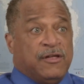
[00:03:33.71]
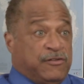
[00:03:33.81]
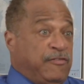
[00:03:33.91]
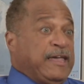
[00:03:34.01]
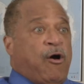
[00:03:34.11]

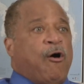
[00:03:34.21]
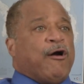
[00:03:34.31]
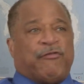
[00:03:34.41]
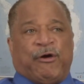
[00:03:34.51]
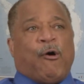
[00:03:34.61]
So they
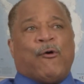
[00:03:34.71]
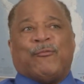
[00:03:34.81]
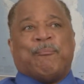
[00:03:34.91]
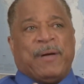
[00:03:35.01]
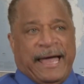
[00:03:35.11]
are their
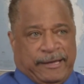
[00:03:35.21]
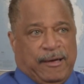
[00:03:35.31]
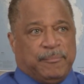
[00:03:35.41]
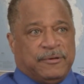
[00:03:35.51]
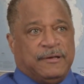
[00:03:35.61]
own
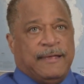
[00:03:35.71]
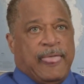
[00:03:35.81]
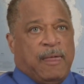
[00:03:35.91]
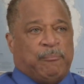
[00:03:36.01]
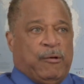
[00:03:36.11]
backup.
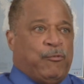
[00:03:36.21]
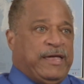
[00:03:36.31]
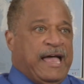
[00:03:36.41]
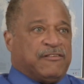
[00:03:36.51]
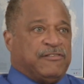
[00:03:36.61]
But
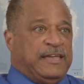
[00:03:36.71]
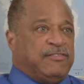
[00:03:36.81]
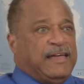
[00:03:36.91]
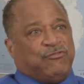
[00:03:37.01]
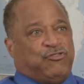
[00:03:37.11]
we actually
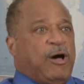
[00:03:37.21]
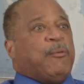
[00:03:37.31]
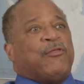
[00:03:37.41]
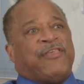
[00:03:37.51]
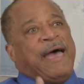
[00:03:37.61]
then
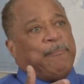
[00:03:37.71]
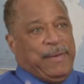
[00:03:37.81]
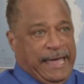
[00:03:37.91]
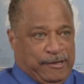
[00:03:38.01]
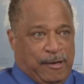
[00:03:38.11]
double that
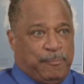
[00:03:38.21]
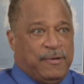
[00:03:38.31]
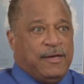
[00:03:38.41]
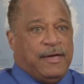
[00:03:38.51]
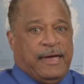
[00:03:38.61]
backup.
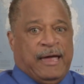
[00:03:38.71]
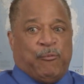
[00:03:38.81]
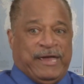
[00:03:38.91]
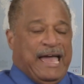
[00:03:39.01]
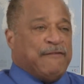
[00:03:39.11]

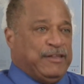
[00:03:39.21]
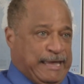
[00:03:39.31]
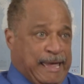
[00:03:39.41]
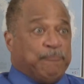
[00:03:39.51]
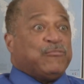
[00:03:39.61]
And we have
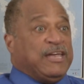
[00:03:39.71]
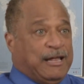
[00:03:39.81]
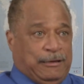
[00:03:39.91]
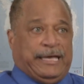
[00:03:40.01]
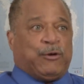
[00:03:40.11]
an empty
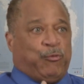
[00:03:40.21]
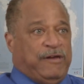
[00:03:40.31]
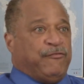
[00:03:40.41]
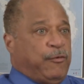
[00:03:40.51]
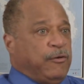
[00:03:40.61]
Kling
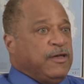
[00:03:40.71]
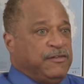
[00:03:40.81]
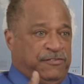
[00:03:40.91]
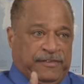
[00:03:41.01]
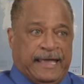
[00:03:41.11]
reefer
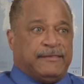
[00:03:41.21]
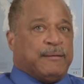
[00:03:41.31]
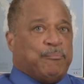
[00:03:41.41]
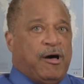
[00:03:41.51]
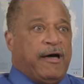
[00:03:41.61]

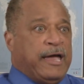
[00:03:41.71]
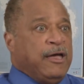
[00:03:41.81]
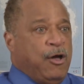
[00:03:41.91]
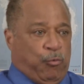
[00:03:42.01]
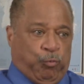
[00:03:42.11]
standing
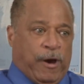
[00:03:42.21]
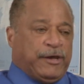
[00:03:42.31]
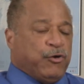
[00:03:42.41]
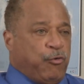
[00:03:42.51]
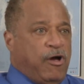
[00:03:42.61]
by
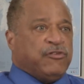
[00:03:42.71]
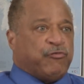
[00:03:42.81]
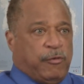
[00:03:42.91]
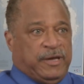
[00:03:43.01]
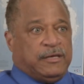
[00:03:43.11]
right across
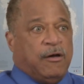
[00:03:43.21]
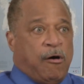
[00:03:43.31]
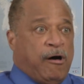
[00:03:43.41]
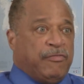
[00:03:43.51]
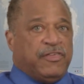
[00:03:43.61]
from it
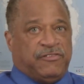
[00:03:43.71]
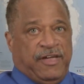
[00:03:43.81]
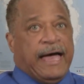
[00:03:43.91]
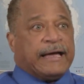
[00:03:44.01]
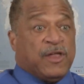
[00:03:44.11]
on the
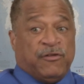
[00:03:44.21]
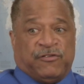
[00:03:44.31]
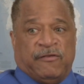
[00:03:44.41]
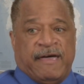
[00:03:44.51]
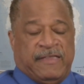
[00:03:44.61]
deck,
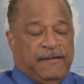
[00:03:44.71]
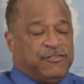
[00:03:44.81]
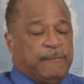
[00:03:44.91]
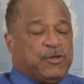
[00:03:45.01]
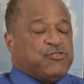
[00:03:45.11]
so that if
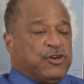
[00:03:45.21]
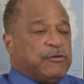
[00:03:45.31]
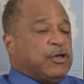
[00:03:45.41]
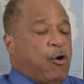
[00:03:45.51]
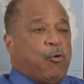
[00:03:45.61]
something
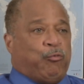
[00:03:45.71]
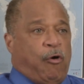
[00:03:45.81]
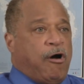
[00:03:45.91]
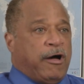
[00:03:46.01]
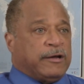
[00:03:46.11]
should go
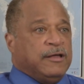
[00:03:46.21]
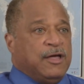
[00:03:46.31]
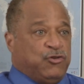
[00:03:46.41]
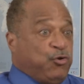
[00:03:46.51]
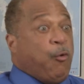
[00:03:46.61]
wrong
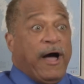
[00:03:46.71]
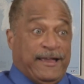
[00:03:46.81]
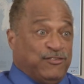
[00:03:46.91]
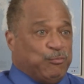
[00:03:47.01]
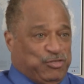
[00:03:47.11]

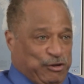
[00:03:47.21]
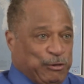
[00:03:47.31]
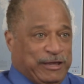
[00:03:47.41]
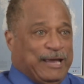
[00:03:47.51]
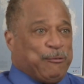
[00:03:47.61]
twice with the
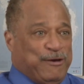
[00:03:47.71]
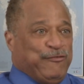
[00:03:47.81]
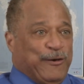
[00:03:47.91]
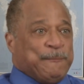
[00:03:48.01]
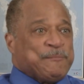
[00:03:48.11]
Kling
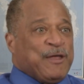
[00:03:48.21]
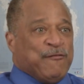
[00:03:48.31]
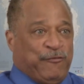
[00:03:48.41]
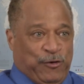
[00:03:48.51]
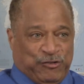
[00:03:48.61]
reefer,
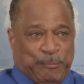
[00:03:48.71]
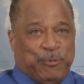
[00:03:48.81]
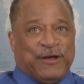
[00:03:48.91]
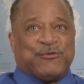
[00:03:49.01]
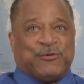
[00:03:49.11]
first
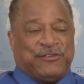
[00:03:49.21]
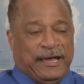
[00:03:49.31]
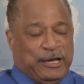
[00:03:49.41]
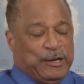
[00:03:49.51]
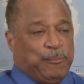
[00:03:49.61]
compressor,
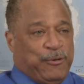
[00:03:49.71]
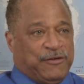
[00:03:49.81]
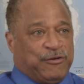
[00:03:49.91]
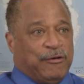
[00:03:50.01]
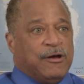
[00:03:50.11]
second
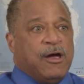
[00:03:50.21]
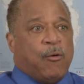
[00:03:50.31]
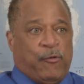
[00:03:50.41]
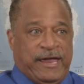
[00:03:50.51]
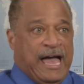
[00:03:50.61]
compressor,
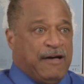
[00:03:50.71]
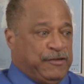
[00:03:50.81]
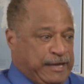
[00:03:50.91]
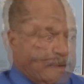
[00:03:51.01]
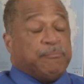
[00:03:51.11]
we have
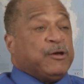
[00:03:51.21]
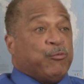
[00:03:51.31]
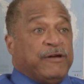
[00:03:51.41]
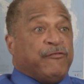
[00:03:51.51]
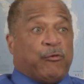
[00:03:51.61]
an empty
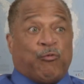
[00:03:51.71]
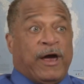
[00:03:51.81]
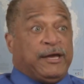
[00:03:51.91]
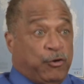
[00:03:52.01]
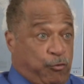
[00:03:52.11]
reefer
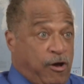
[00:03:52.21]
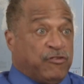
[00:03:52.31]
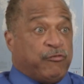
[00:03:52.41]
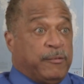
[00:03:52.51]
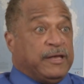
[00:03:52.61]
right
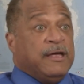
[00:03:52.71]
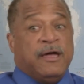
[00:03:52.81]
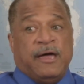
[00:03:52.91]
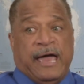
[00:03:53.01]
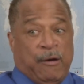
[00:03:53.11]
across from it,
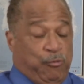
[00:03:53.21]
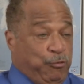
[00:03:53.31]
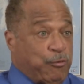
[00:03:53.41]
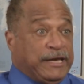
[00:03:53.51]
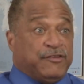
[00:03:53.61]
and
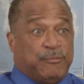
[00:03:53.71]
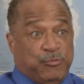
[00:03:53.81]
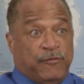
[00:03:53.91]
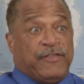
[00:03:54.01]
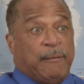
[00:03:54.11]
we're ready to
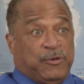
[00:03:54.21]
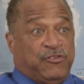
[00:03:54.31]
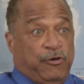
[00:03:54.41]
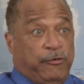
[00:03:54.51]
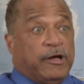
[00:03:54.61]
move that
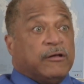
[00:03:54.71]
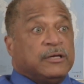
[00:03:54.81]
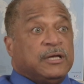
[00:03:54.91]
material